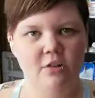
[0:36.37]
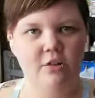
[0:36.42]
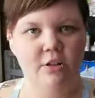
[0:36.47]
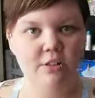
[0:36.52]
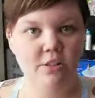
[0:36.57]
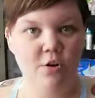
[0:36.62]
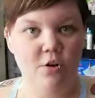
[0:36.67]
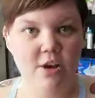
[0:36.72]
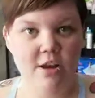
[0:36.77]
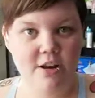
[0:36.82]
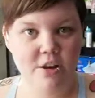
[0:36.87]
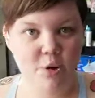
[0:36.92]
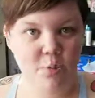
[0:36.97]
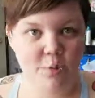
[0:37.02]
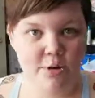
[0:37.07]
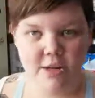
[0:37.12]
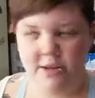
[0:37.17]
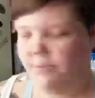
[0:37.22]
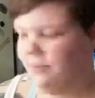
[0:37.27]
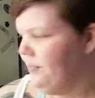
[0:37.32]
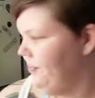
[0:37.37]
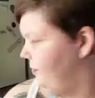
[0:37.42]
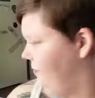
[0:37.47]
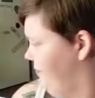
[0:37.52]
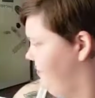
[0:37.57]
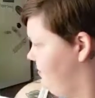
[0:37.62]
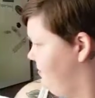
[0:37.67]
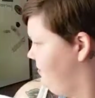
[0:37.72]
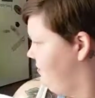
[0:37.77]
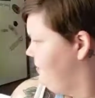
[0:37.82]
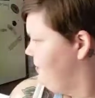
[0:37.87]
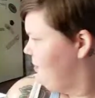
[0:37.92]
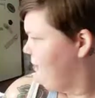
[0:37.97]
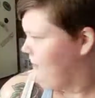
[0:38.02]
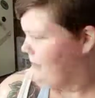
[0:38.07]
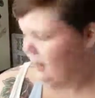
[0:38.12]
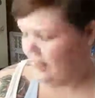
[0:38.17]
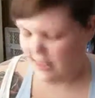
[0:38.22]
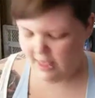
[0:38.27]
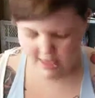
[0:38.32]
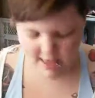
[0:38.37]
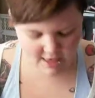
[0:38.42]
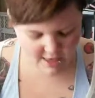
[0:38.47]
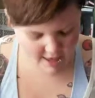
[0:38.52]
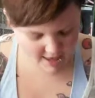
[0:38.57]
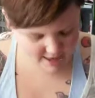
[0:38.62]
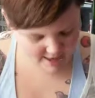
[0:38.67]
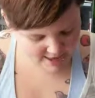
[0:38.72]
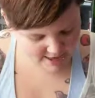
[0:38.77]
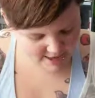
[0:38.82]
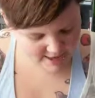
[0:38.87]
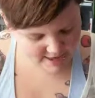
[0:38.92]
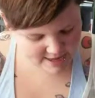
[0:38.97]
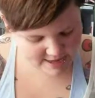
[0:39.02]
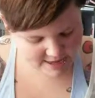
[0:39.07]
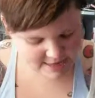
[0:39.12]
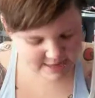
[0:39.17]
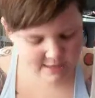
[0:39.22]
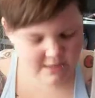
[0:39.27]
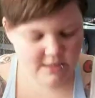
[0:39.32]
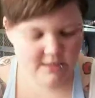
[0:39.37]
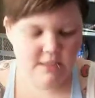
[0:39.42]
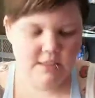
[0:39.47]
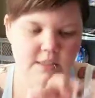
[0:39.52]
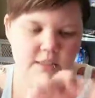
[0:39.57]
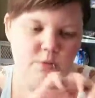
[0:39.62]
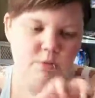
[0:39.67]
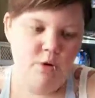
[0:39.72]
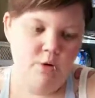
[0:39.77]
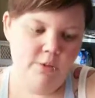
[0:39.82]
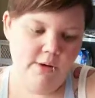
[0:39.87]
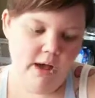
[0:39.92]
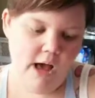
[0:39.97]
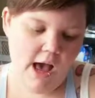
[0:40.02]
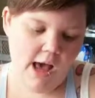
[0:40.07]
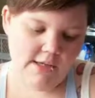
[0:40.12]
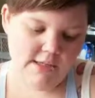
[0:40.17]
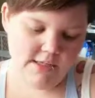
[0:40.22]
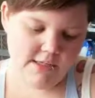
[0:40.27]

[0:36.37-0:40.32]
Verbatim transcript: let's go ahead and open it. And see what we got.